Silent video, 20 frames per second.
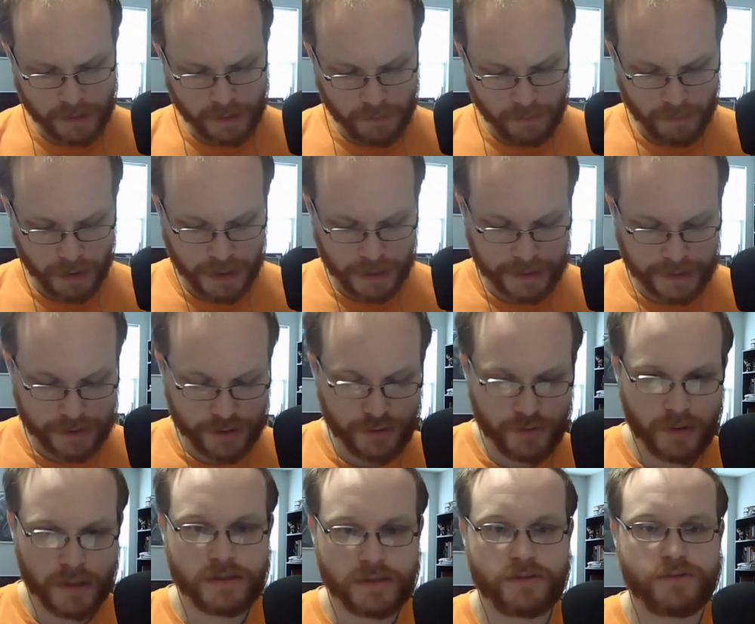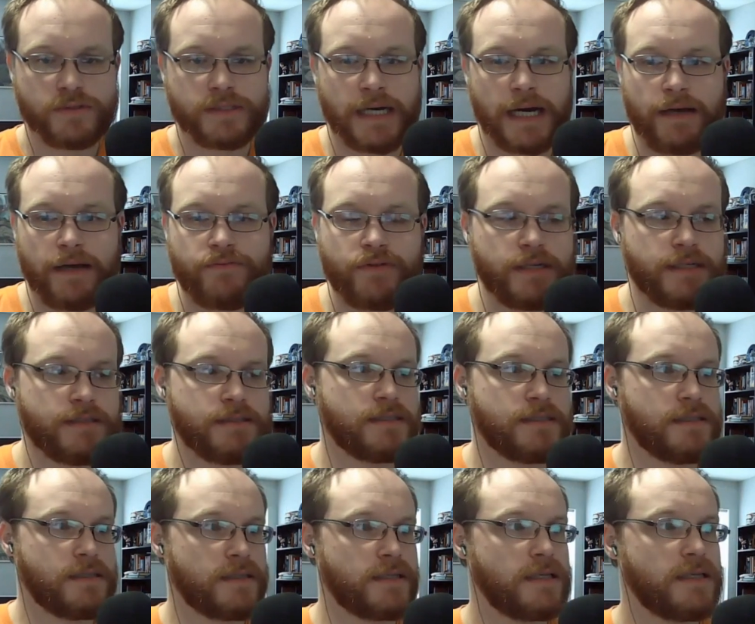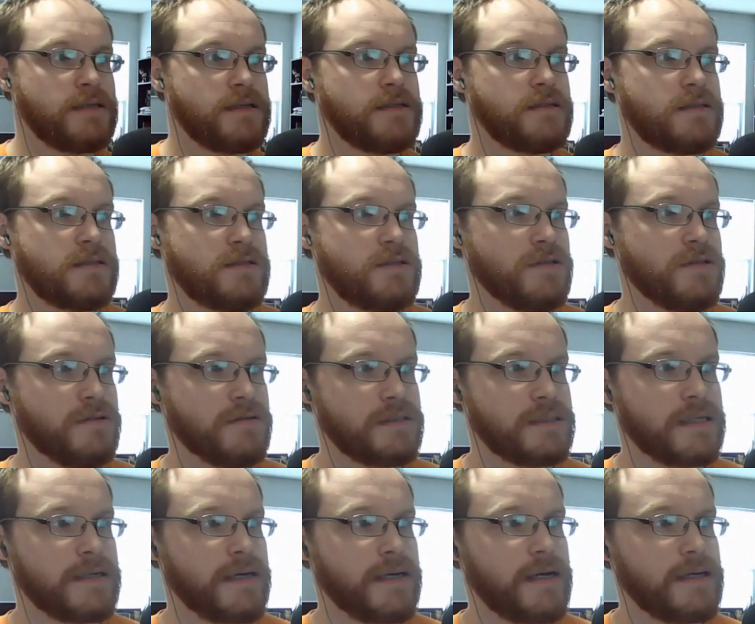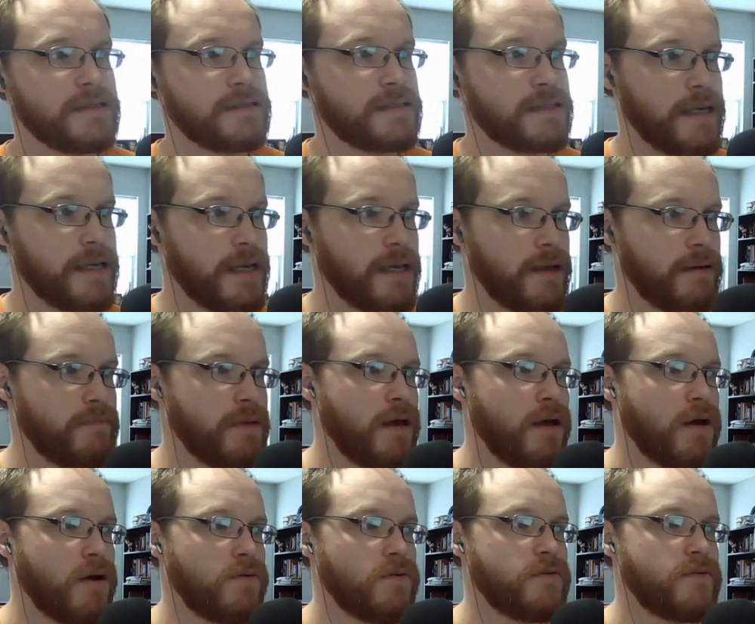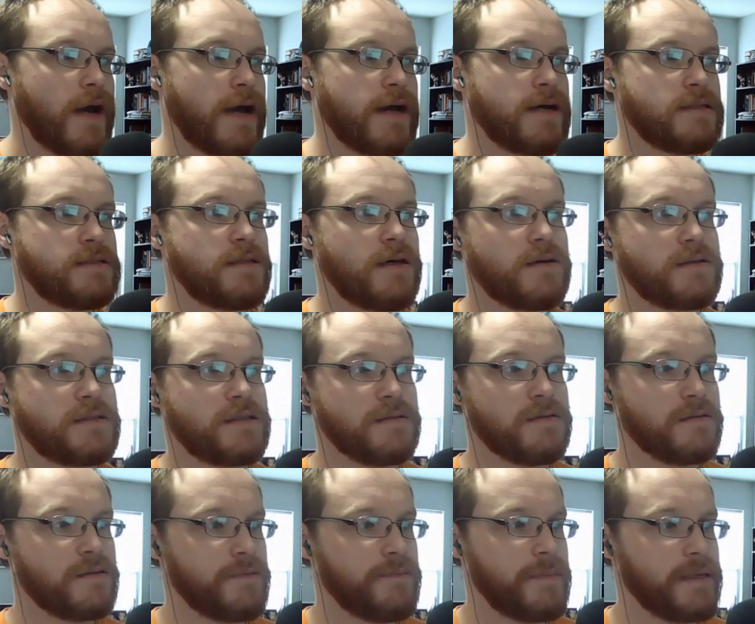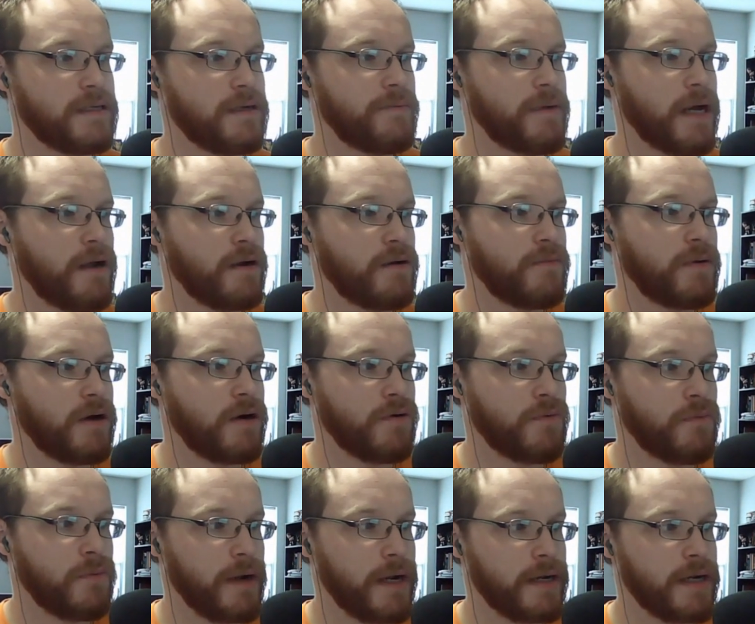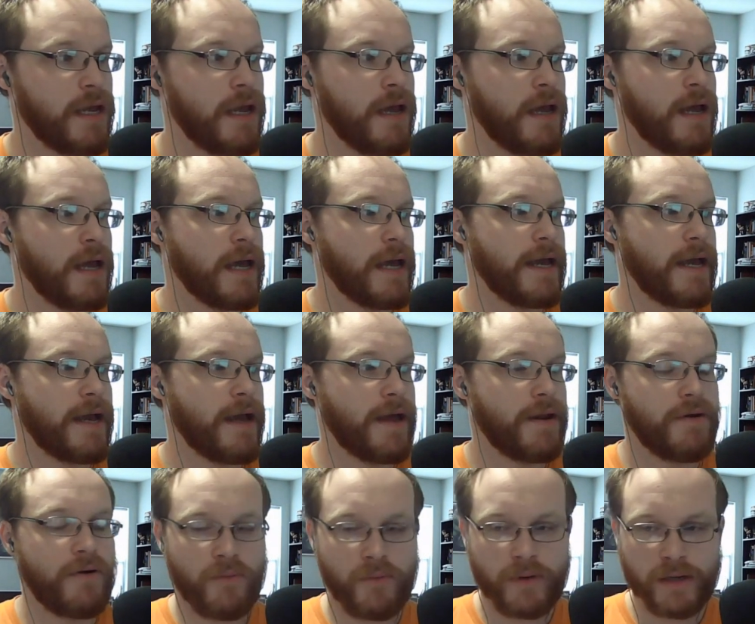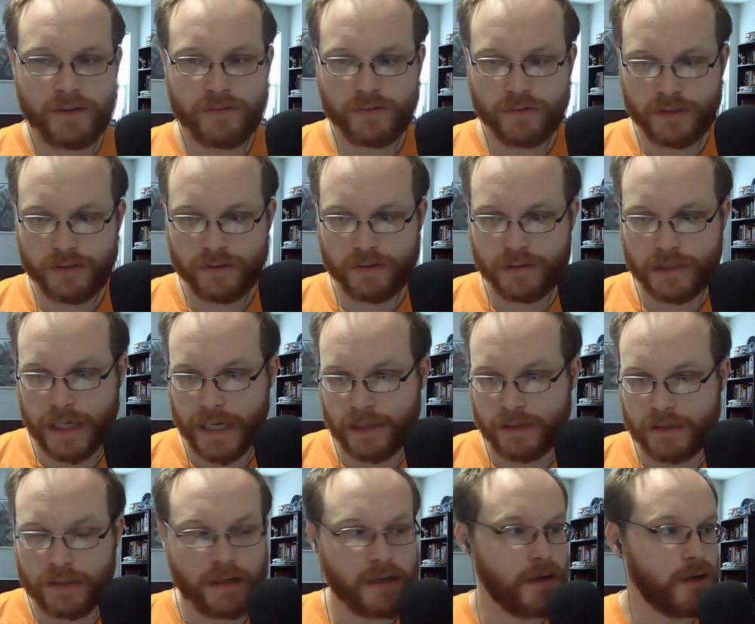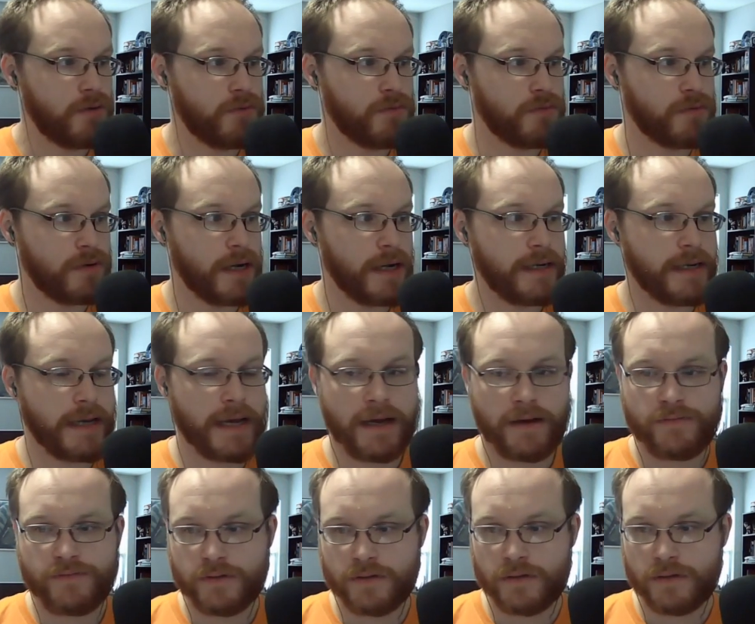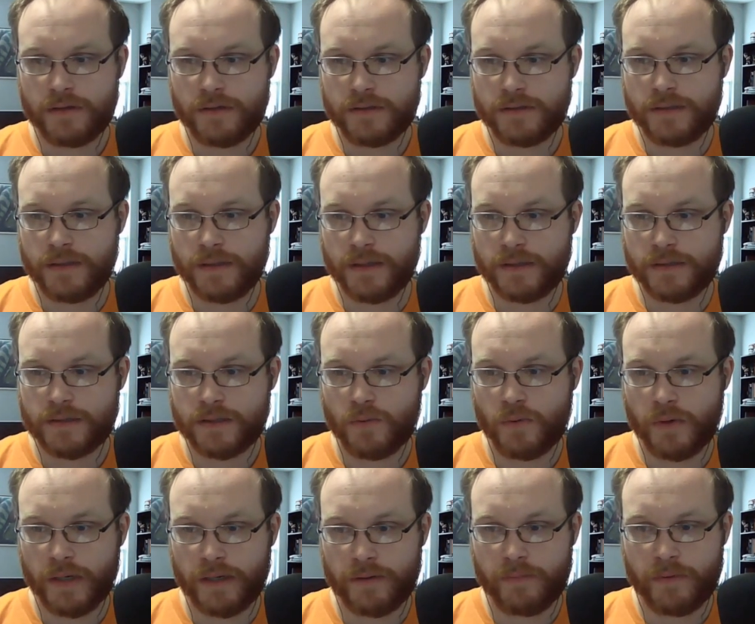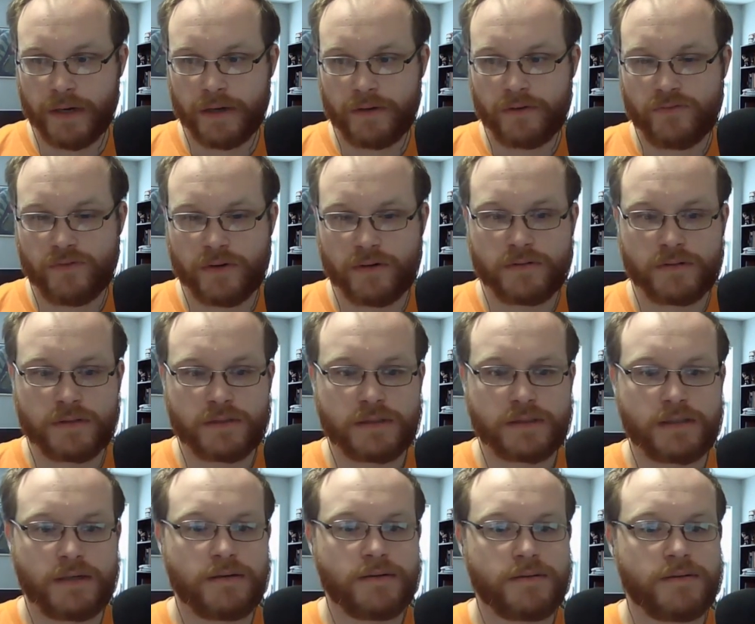But I do want to dive into the keys to tonight's game. We've kind of talked a little bit about them already, and we will do that right after this quick break, folks.